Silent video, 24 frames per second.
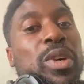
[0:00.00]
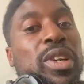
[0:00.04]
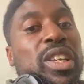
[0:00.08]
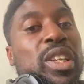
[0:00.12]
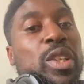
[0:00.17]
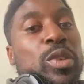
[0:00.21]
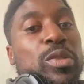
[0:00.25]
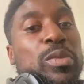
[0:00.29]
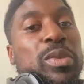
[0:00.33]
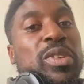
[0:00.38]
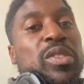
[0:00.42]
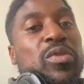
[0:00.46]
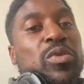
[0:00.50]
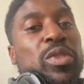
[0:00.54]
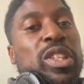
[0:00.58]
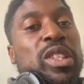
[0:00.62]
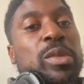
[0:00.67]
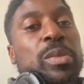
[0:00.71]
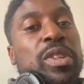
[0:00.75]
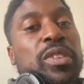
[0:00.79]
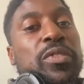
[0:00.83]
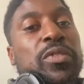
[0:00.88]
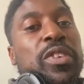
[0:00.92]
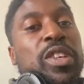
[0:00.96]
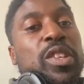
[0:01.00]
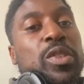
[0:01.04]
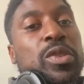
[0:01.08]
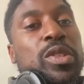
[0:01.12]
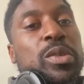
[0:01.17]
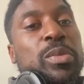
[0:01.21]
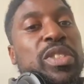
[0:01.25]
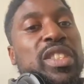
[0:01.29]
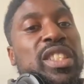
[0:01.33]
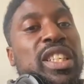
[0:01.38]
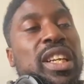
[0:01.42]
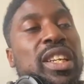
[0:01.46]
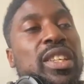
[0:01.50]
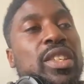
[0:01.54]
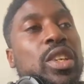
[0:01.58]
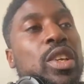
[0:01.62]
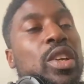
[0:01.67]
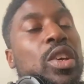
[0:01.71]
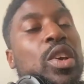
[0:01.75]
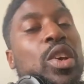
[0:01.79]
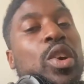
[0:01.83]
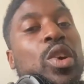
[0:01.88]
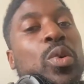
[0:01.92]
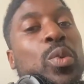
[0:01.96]
He was meant to be the first one to be sacked.
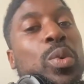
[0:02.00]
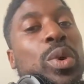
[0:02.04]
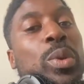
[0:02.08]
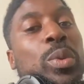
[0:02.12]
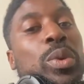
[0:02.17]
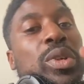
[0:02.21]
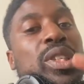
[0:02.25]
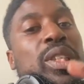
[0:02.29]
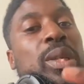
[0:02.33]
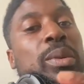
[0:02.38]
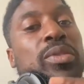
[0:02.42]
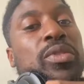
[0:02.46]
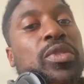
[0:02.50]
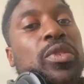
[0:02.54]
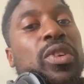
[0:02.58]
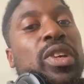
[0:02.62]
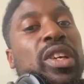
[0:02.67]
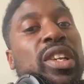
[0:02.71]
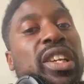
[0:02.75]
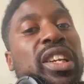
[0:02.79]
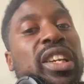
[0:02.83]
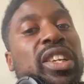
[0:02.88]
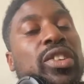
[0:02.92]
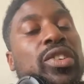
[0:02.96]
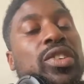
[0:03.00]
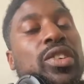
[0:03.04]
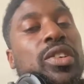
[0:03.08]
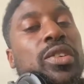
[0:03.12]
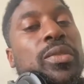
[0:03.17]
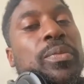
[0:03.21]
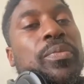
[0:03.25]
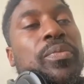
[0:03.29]
We were tipped for relegation.